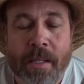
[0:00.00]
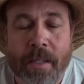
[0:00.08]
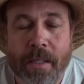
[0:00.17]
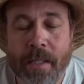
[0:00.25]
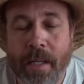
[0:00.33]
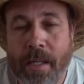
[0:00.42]

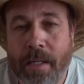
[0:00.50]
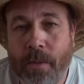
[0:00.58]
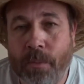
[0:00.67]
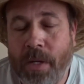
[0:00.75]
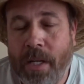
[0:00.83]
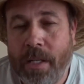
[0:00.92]
The guy in the
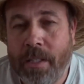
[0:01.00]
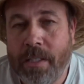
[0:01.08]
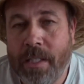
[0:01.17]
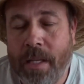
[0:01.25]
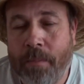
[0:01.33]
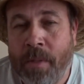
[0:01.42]
rock
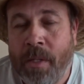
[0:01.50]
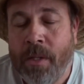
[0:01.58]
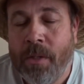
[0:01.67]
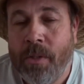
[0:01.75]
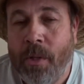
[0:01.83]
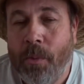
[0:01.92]
shop
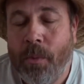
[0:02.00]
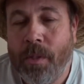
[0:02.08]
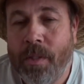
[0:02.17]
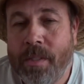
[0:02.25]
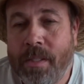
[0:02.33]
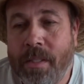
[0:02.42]
told
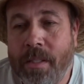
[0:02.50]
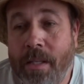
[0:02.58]
us